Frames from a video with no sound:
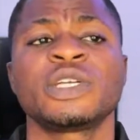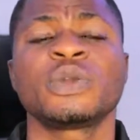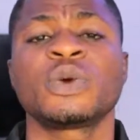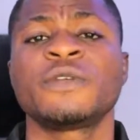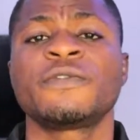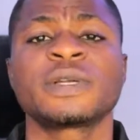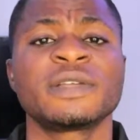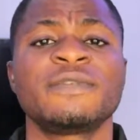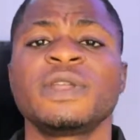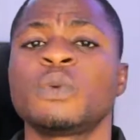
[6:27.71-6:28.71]

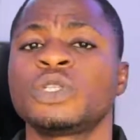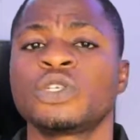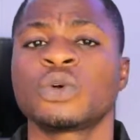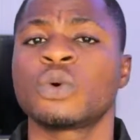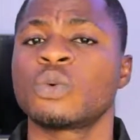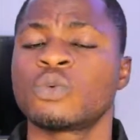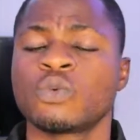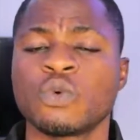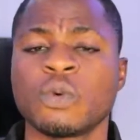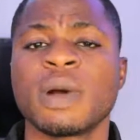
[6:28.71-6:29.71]
effectively with your
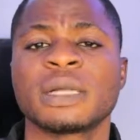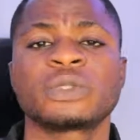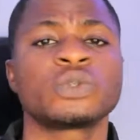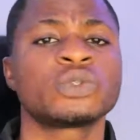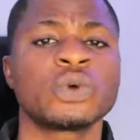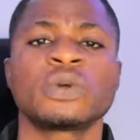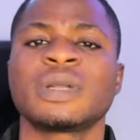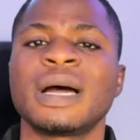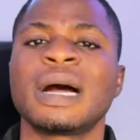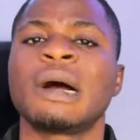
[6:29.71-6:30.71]
woman to turn
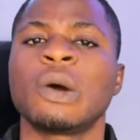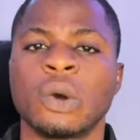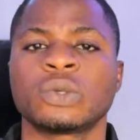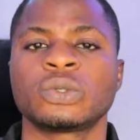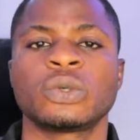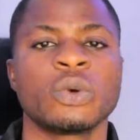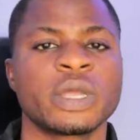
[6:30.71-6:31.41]
her on.